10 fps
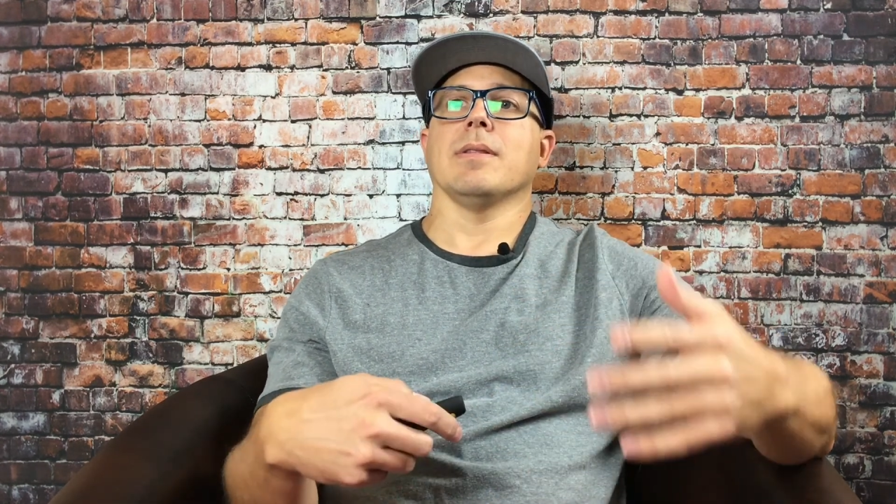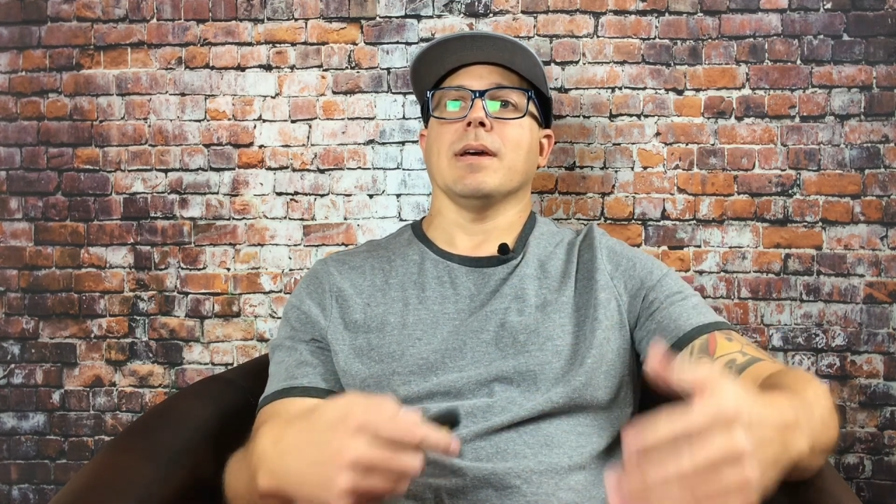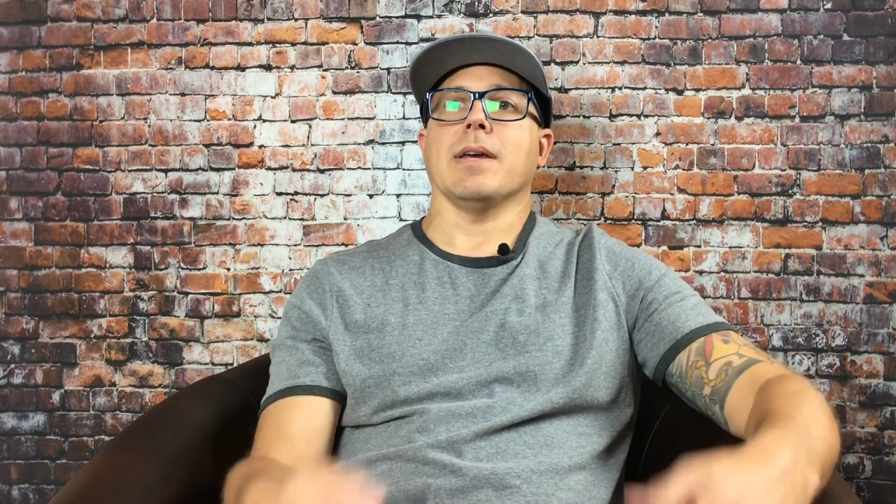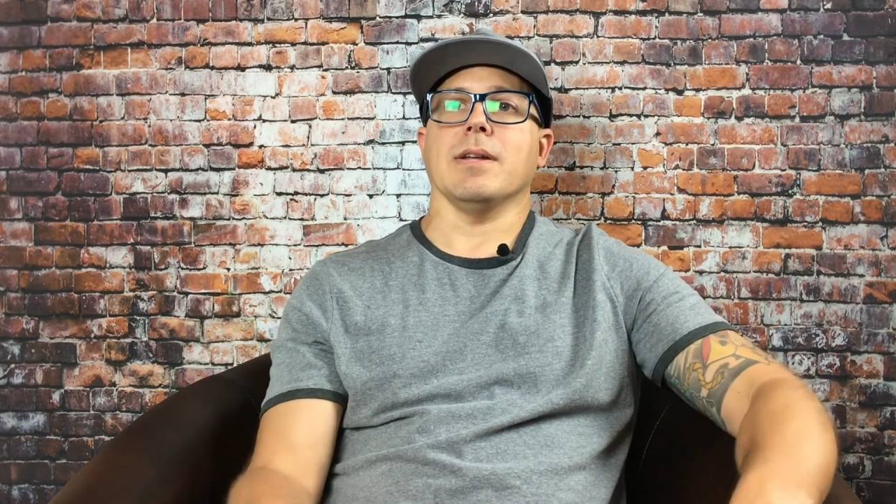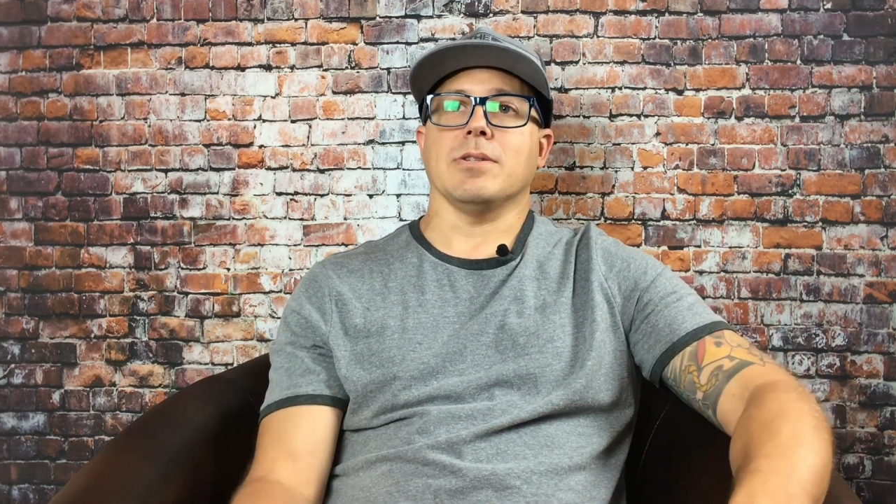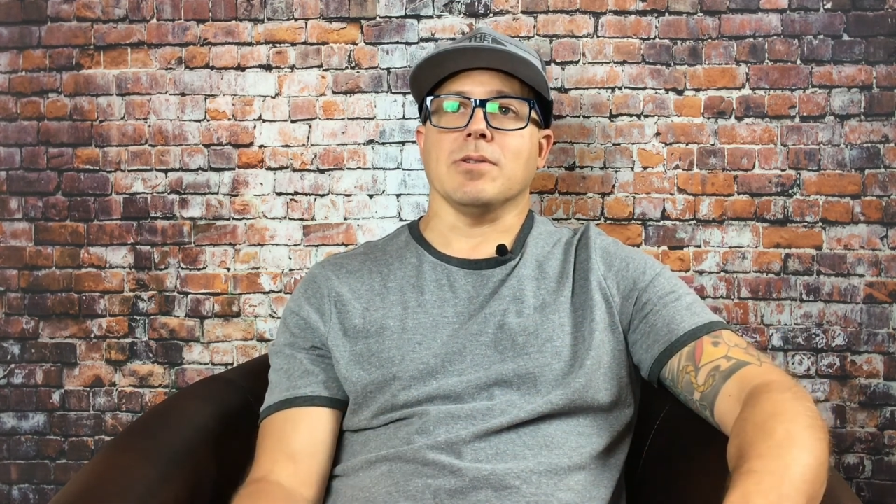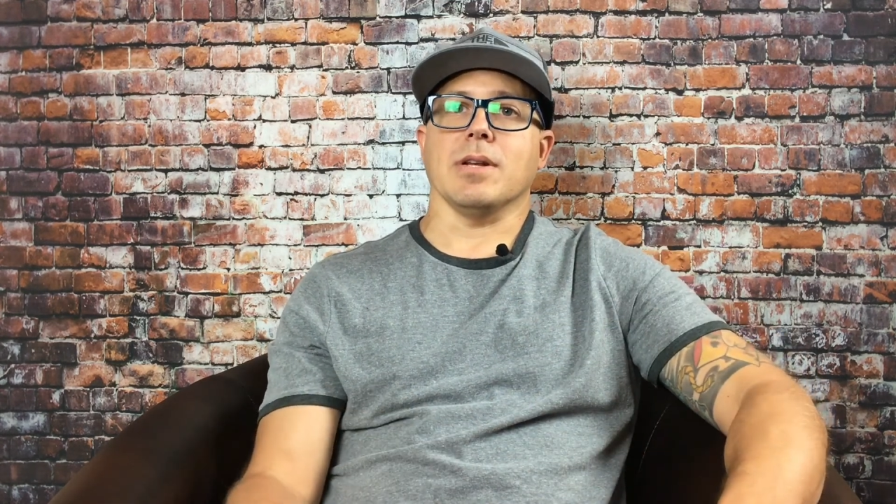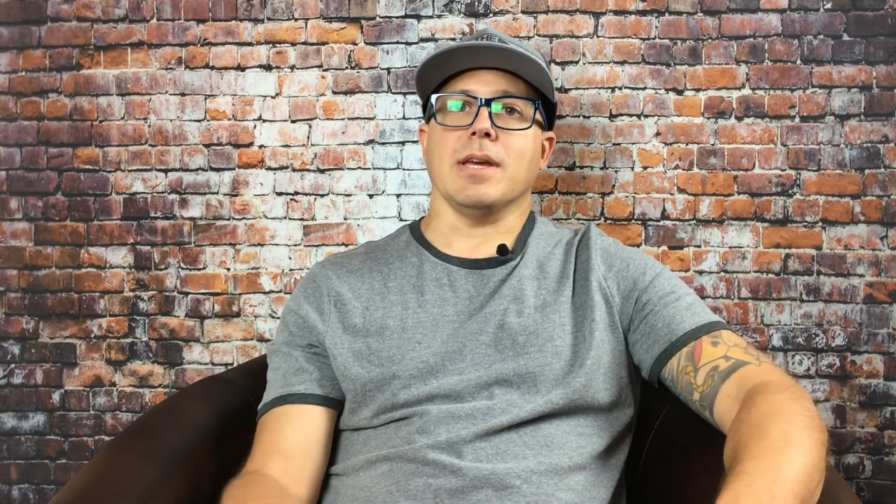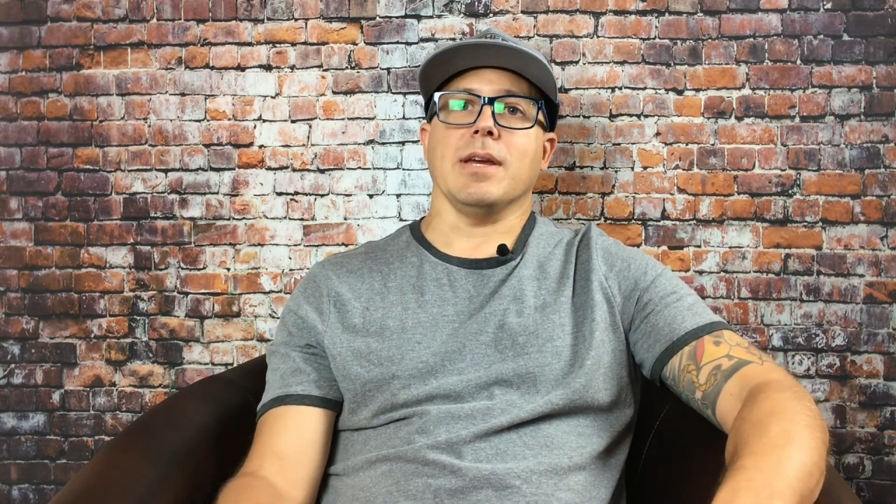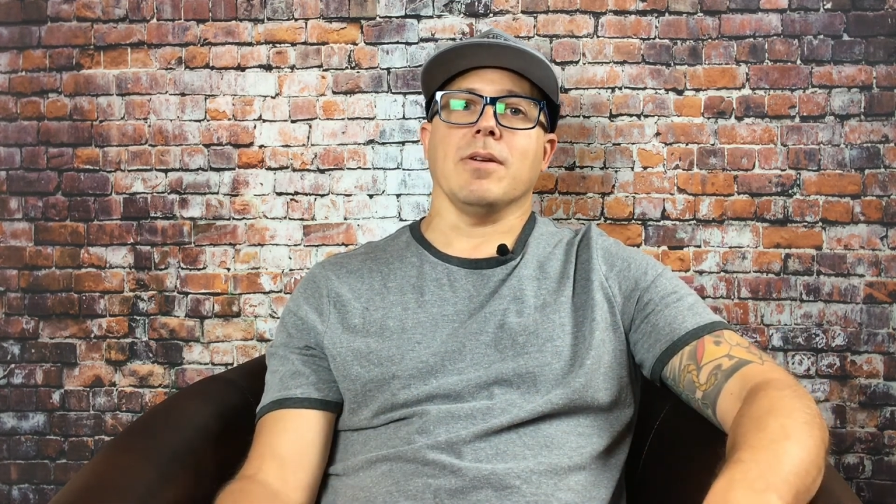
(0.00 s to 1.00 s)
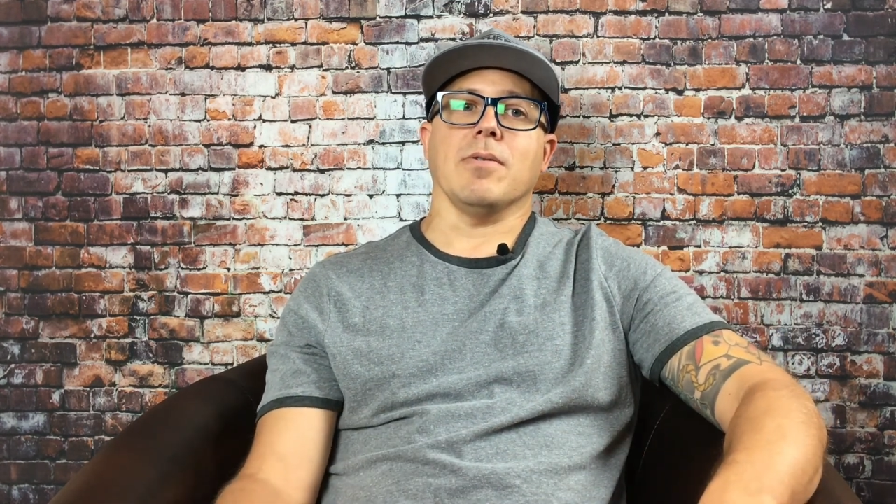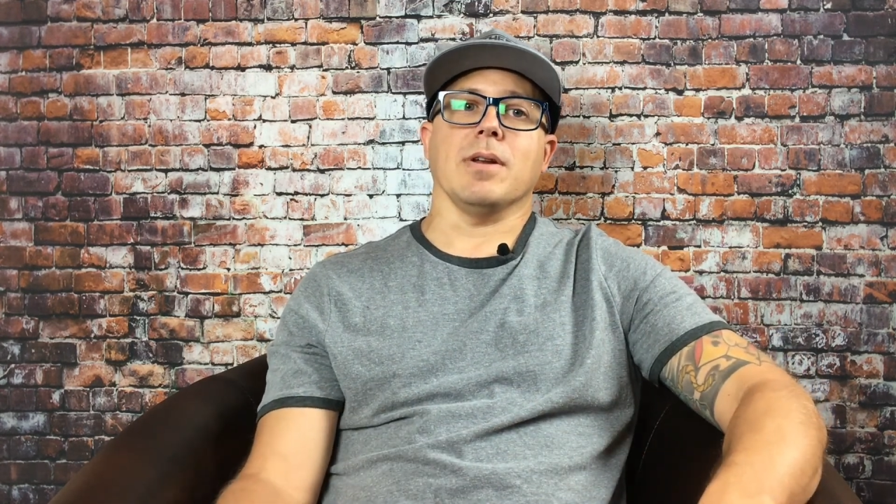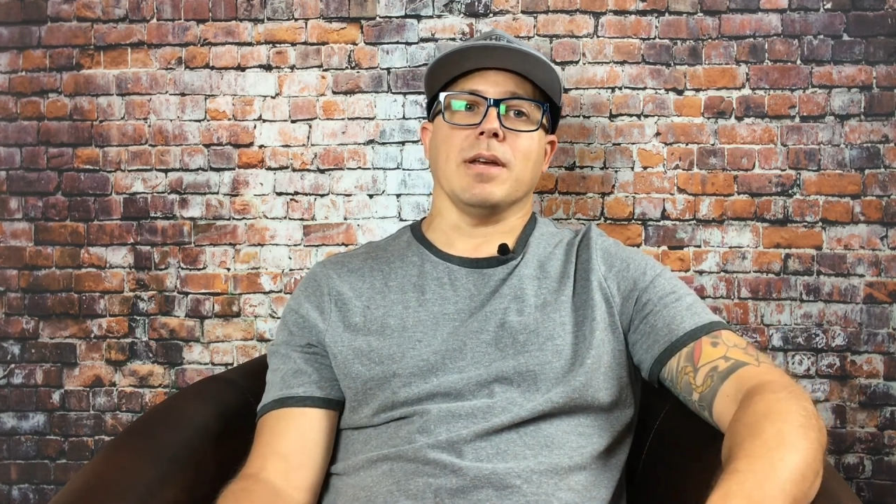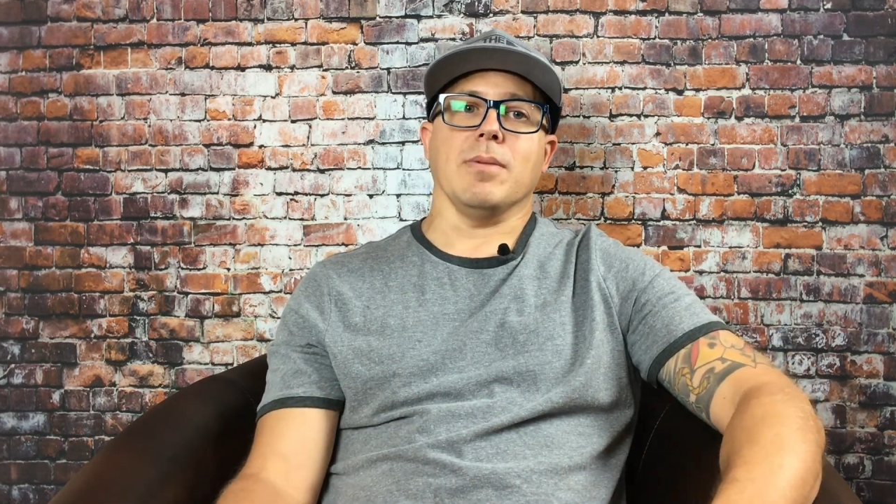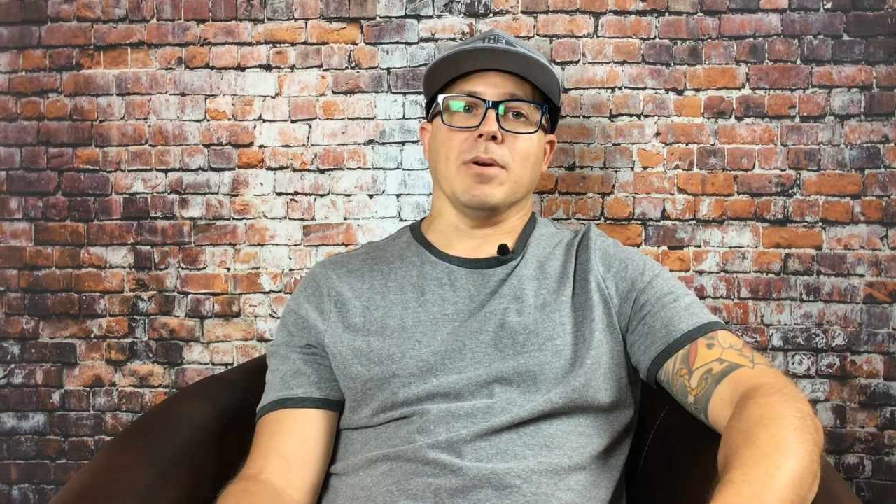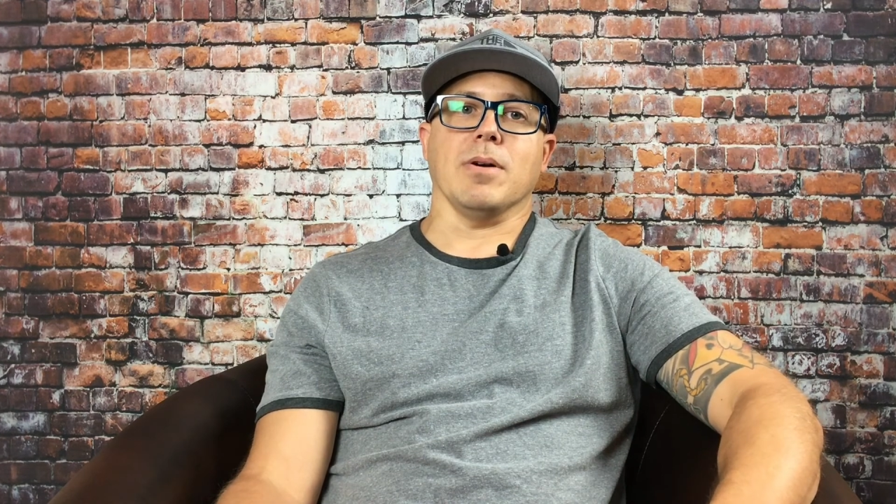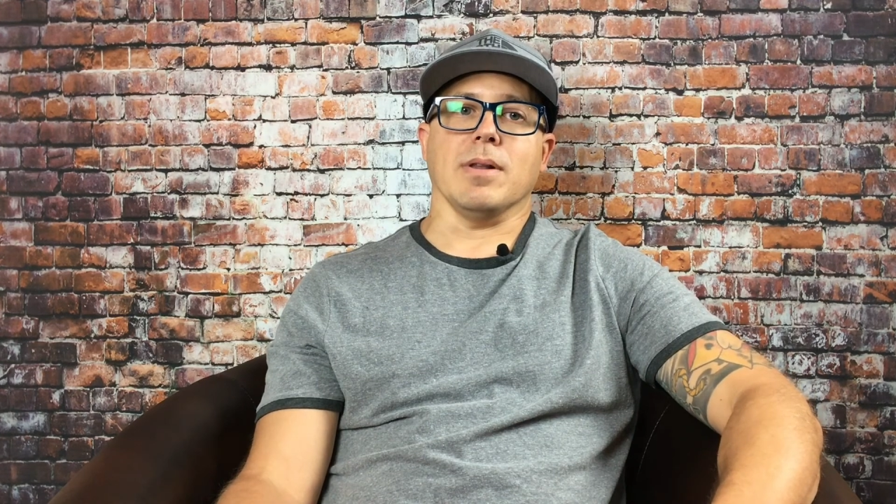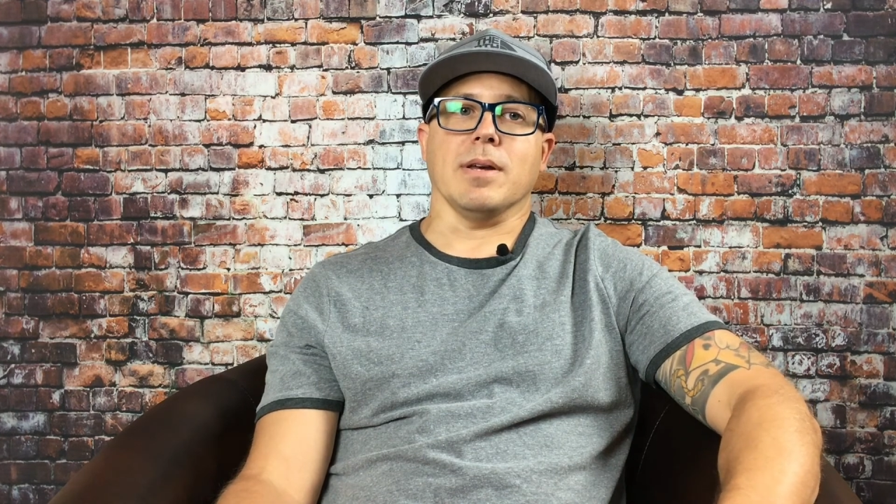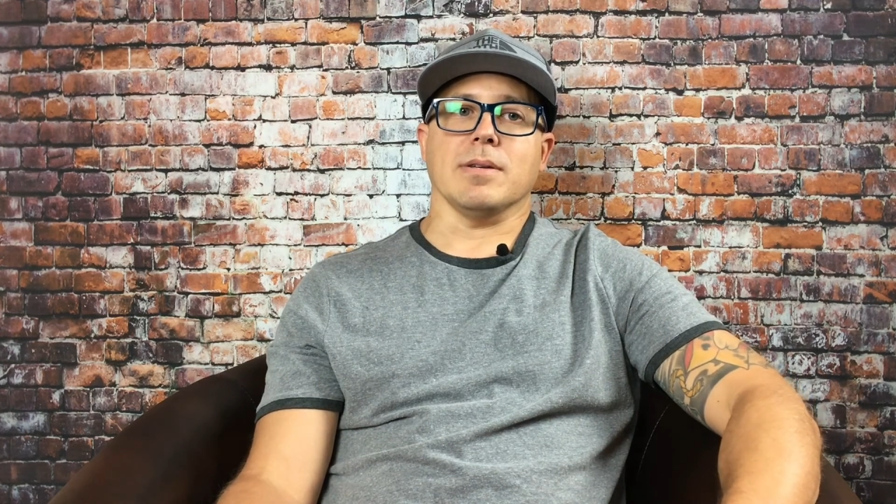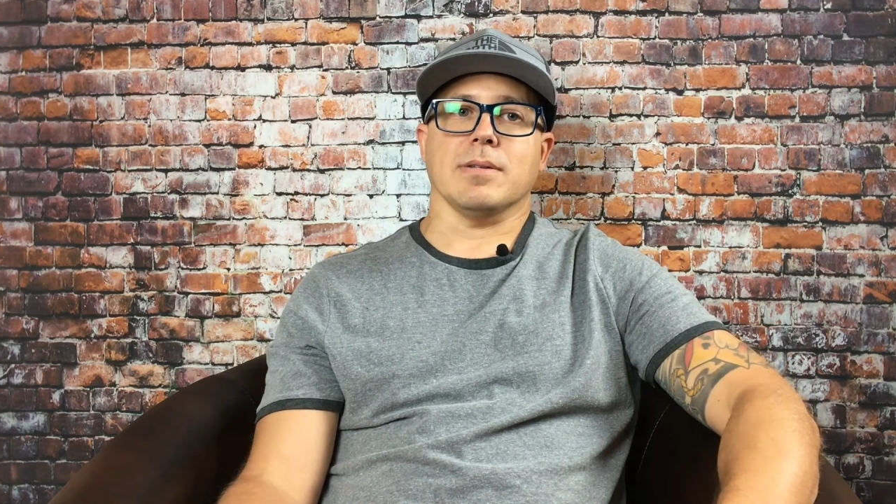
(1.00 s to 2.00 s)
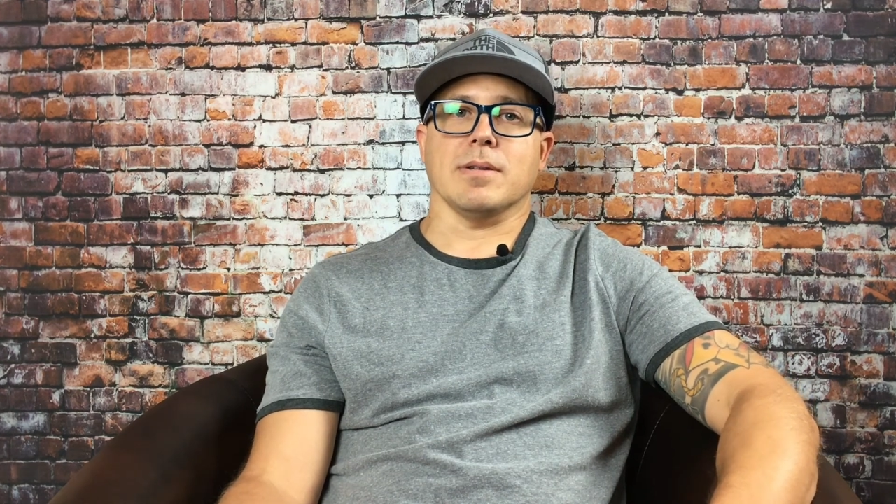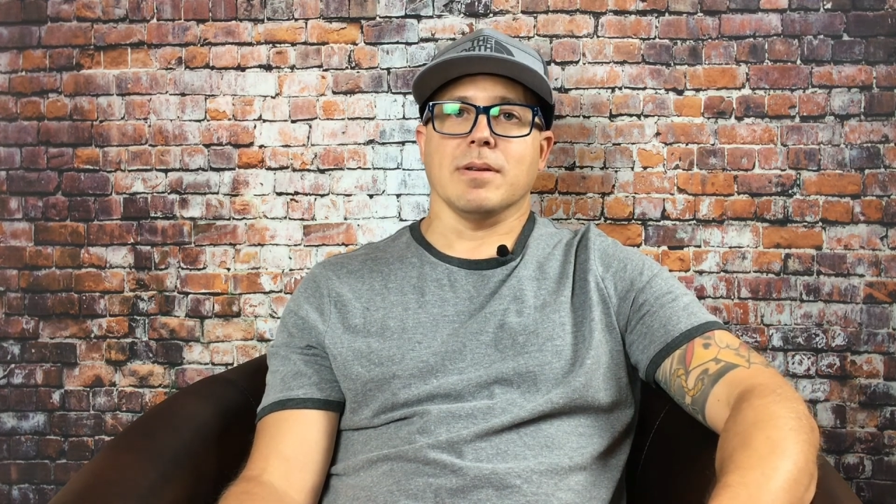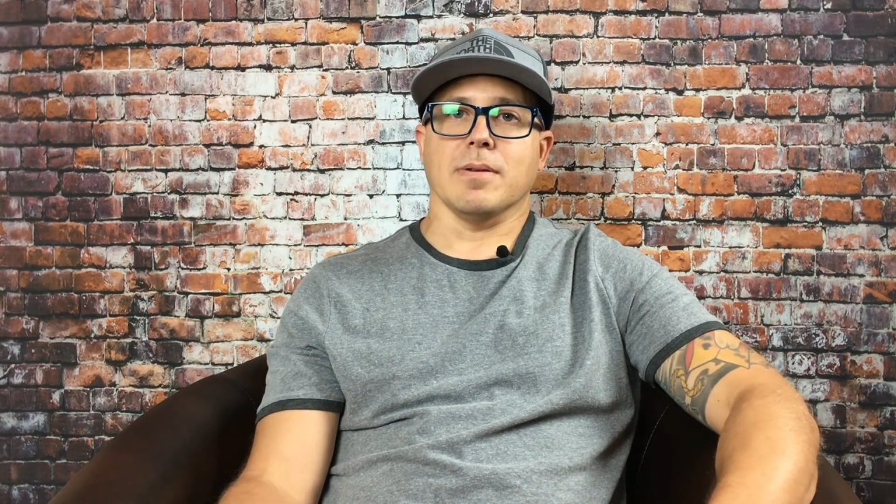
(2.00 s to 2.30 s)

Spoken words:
that gets your lead on an email list.